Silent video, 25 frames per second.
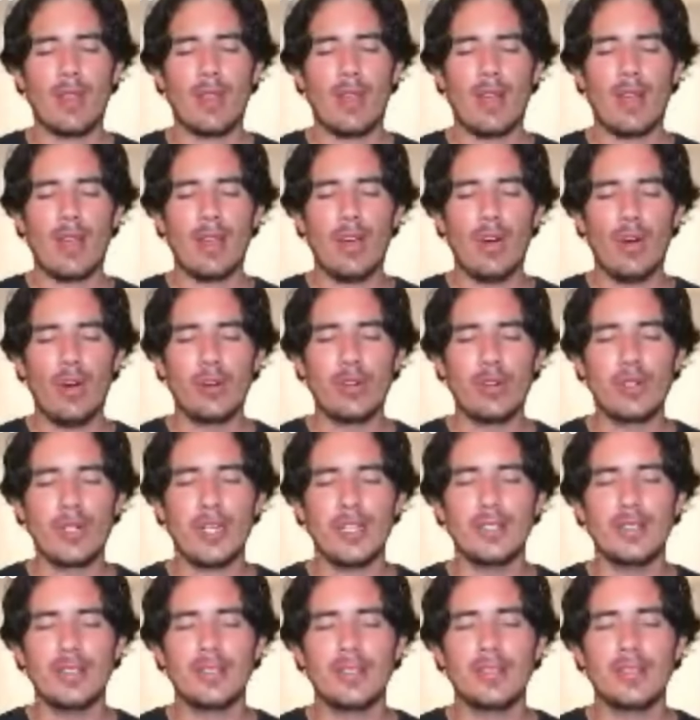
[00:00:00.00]
I honor
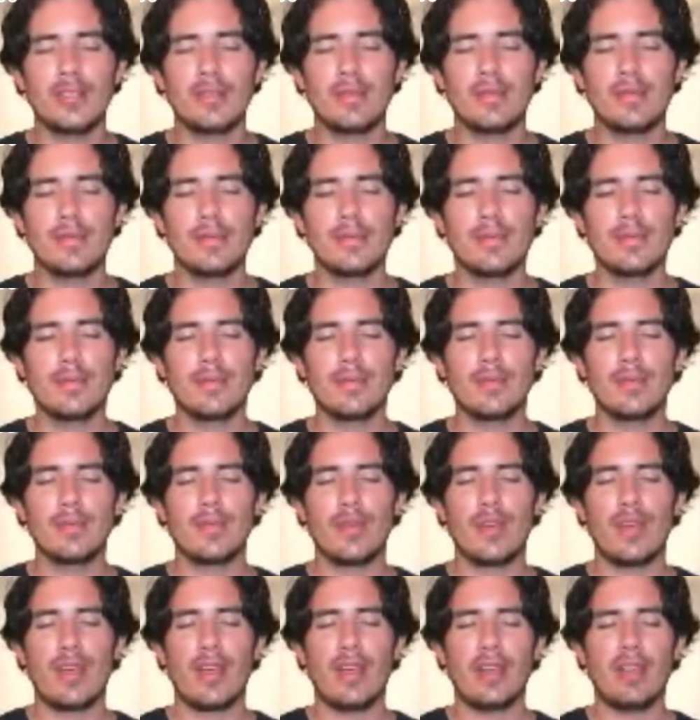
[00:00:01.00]
it.
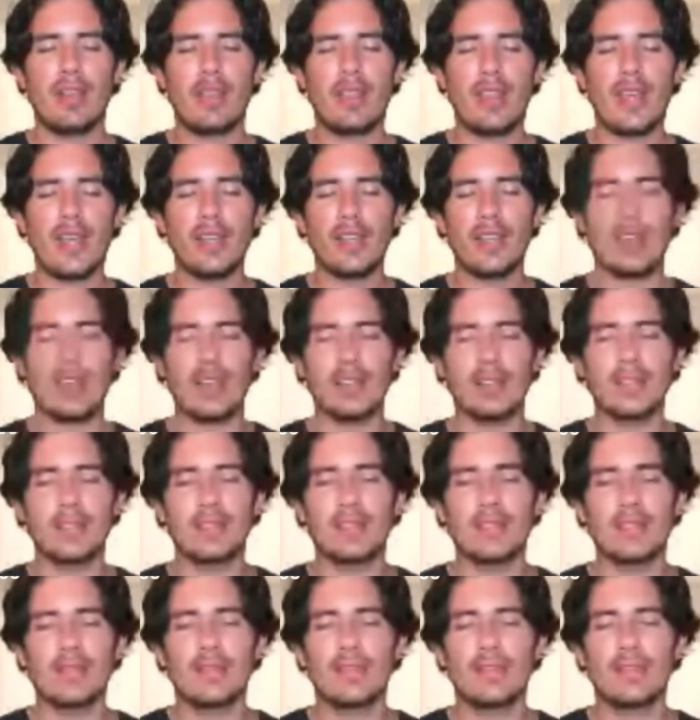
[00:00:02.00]
I thank it
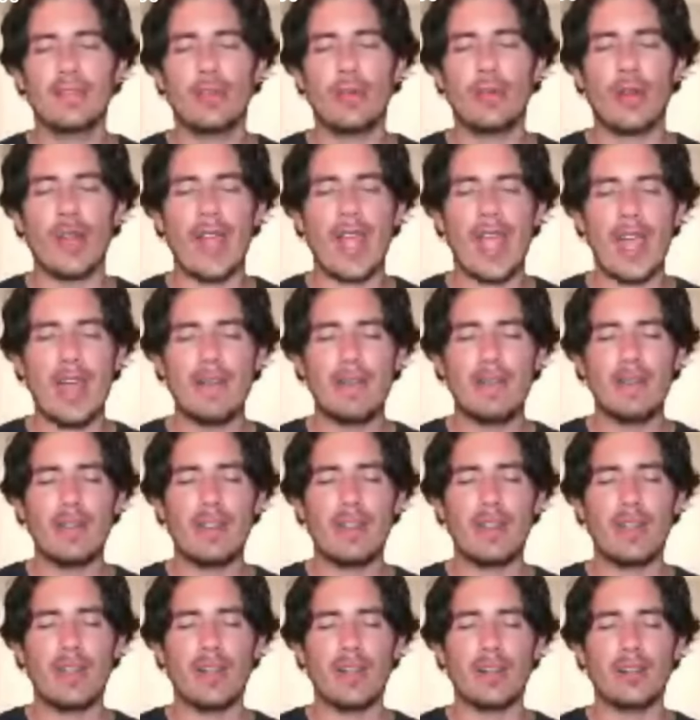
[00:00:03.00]
for everything
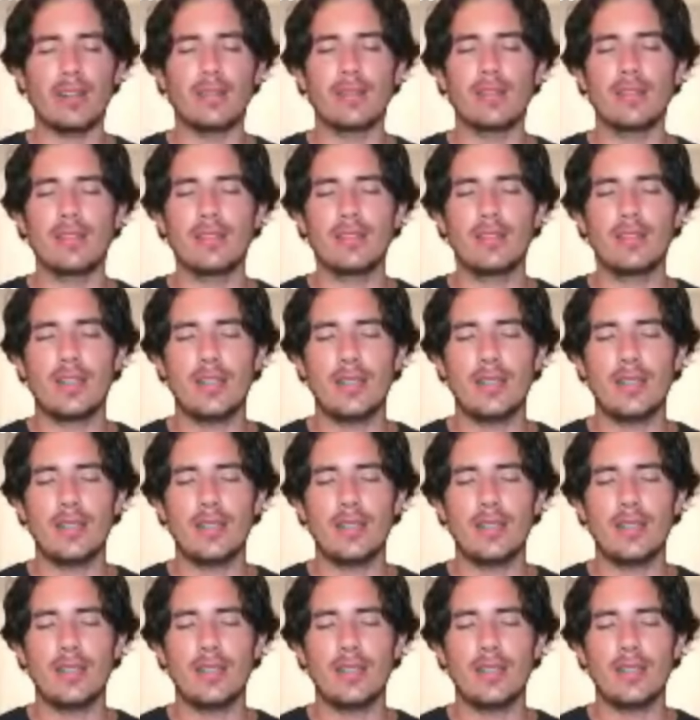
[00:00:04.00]
that this
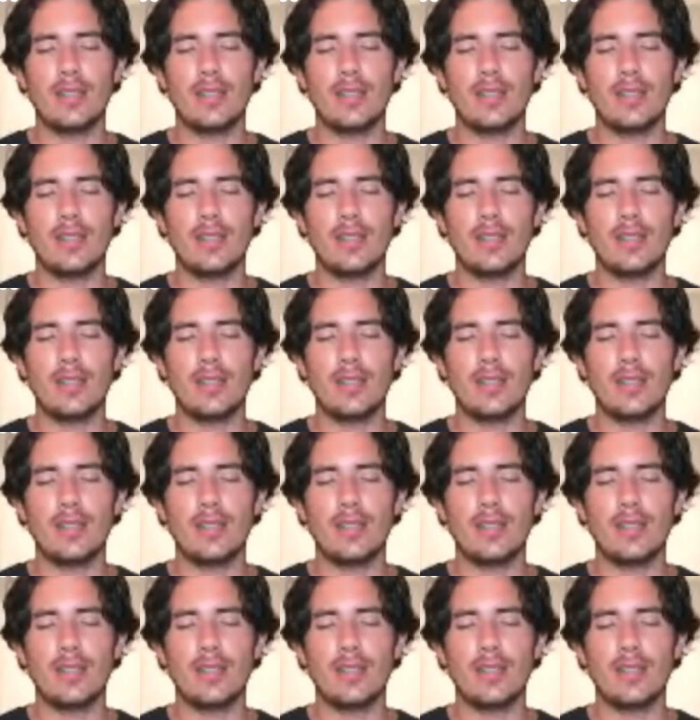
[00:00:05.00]
emotion does for me.